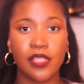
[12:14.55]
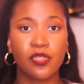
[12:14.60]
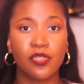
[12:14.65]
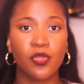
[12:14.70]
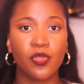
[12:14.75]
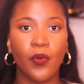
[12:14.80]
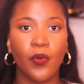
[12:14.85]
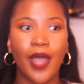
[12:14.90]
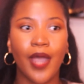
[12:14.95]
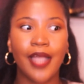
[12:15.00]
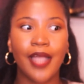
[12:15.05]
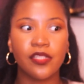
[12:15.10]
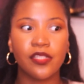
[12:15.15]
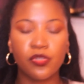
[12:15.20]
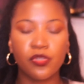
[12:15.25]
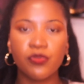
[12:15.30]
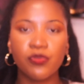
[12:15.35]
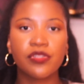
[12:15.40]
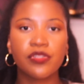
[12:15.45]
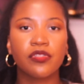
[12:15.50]
And so I
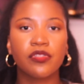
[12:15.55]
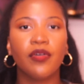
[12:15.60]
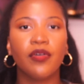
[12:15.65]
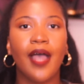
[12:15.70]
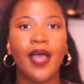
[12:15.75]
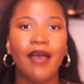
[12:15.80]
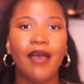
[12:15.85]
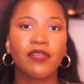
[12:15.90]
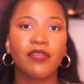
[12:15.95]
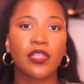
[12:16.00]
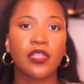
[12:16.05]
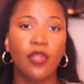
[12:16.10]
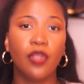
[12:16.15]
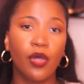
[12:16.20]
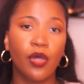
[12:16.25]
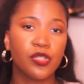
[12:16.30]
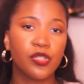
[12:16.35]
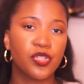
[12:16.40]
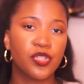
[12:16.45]
do still have a long